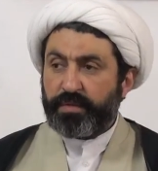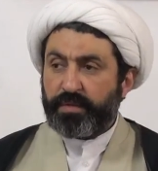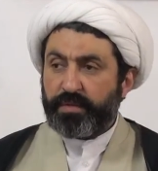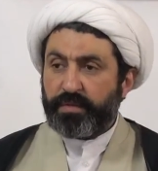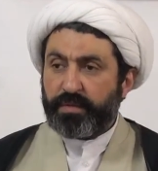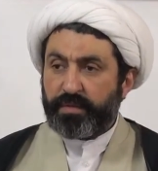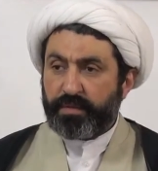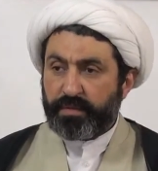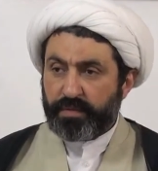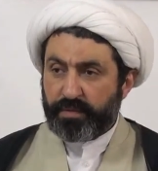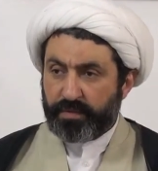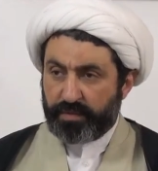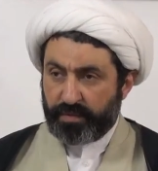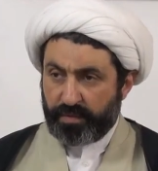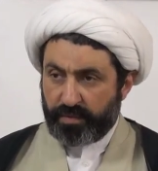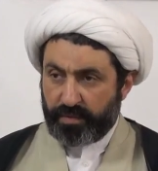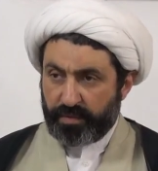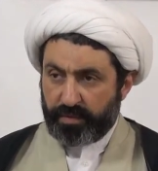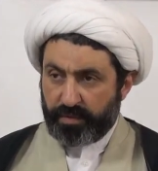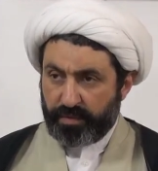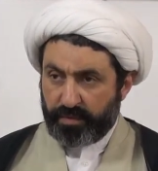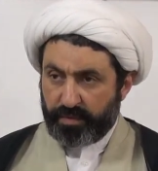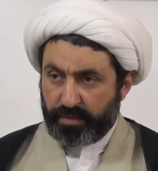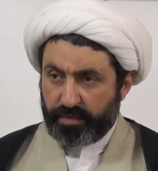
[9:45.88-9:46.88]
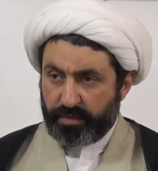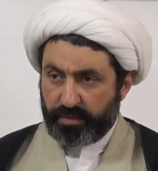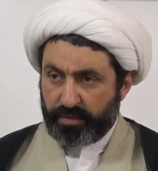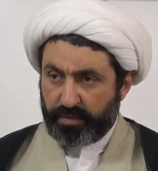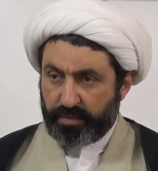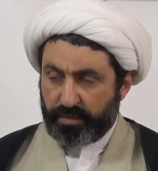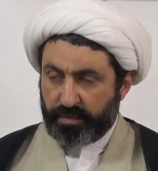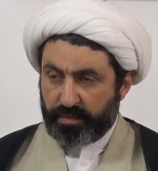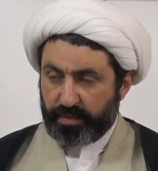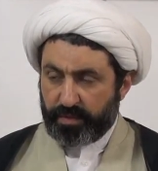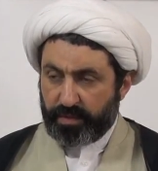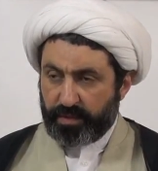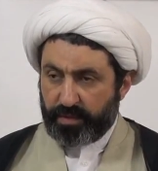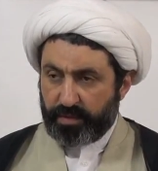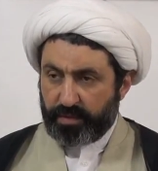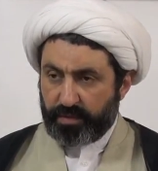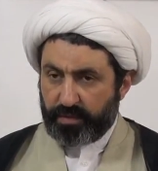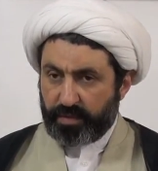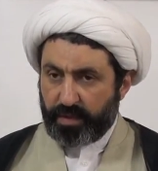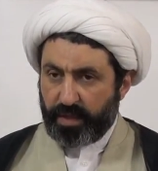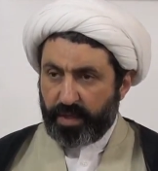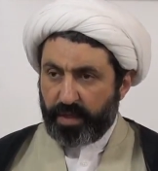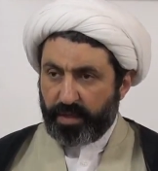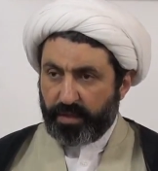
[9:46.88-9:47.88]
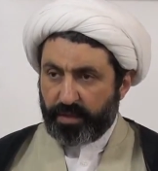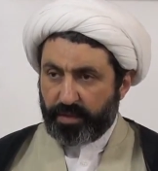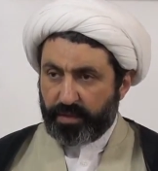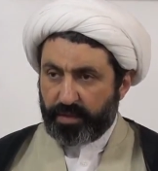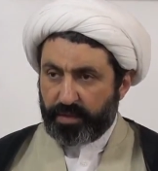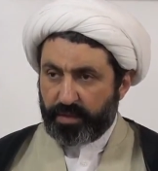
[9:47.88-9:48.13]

No one is speaking in this clip.